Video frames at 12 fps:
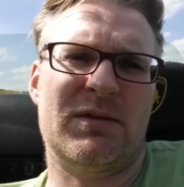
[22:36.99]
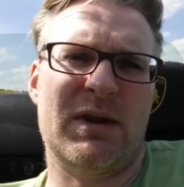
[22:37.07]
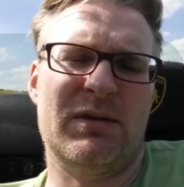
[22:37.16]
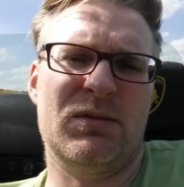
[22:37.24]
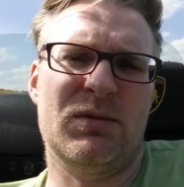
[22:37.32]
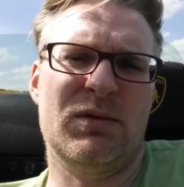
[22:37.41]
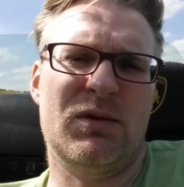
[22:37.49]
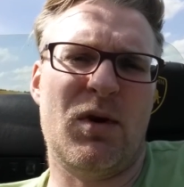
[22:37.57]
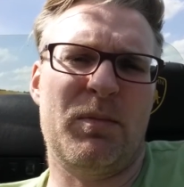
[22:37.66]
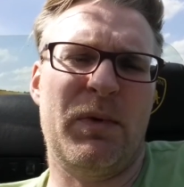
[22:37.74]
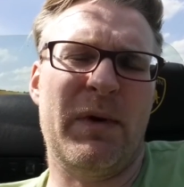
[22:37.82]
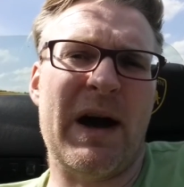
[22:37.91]
they took the
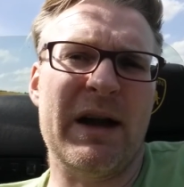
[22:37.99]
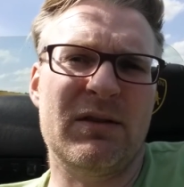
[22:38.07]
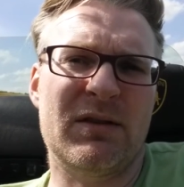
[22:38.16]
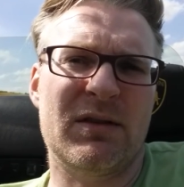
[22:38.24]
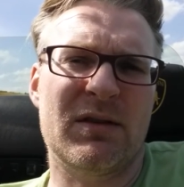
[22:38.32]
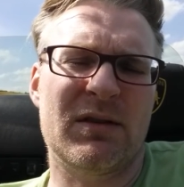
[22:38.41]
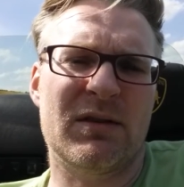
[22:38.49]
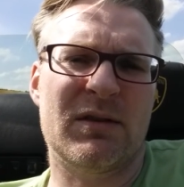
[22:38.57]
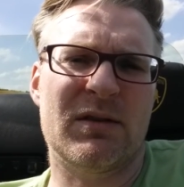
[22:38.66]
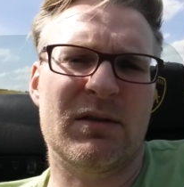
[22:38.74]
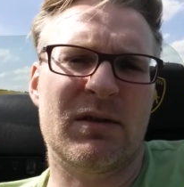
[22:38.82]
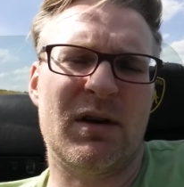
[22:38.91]
copyright
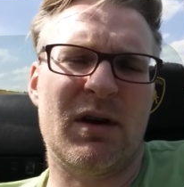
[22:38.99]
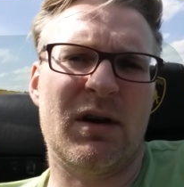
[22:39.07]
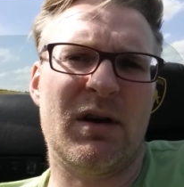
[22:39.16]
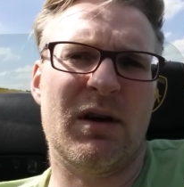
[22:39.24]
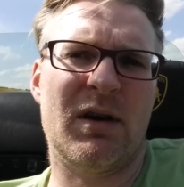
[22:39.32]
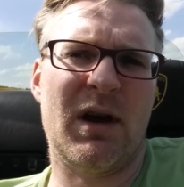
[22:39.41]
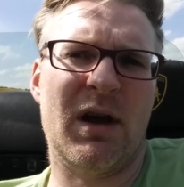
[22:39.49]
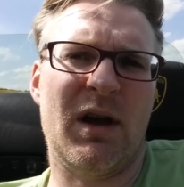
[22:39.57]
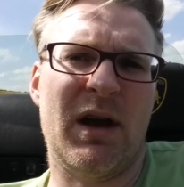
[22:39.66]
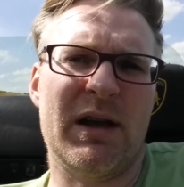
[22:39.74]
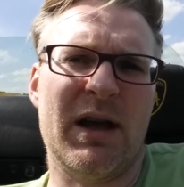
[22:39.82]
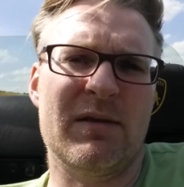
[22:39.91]

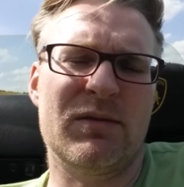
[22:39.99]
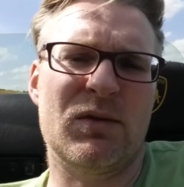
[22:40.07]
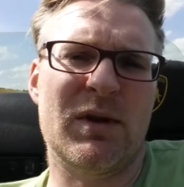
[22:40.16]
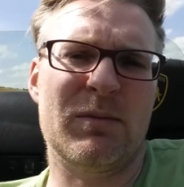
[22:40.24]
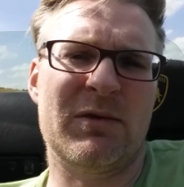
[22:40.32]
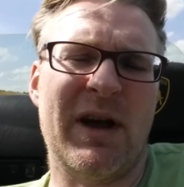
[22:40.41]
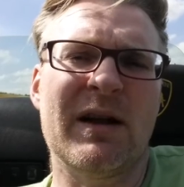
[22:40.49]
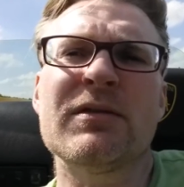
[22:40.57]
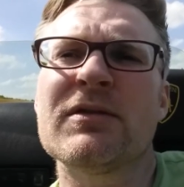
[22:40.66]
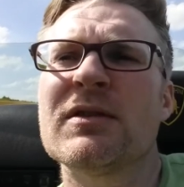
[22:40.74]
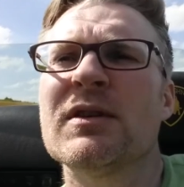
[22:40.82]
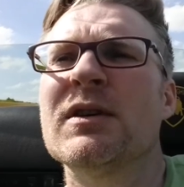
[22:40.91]
and gave it to
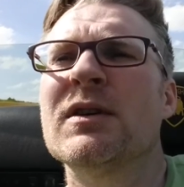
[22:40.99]
themselves.